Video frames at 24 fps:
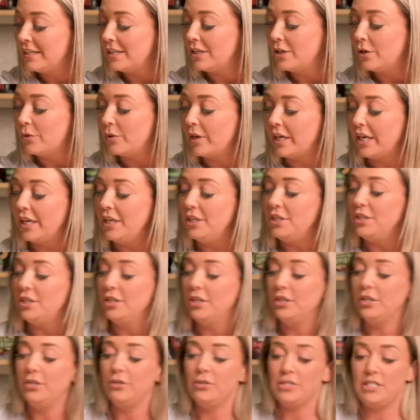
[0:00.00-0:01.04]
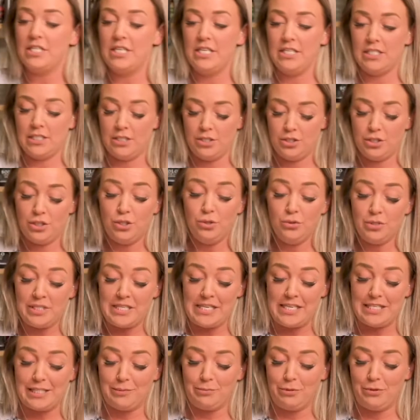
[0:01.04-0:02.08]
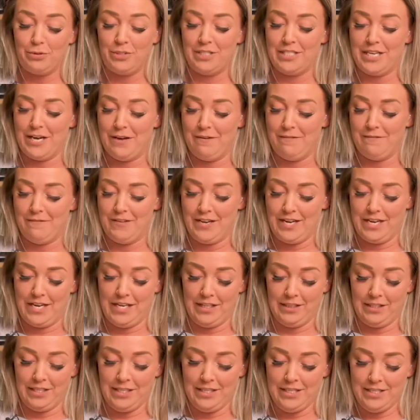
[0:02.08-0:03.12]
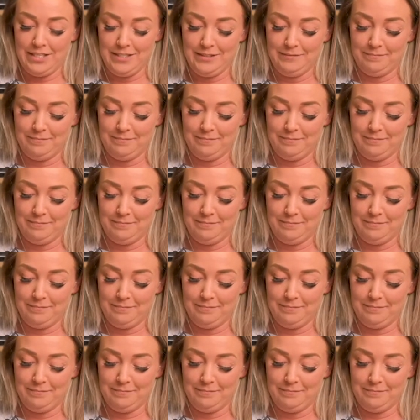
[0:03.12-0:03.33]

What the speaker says: We're gonna do 2 teaspoons of vanilla.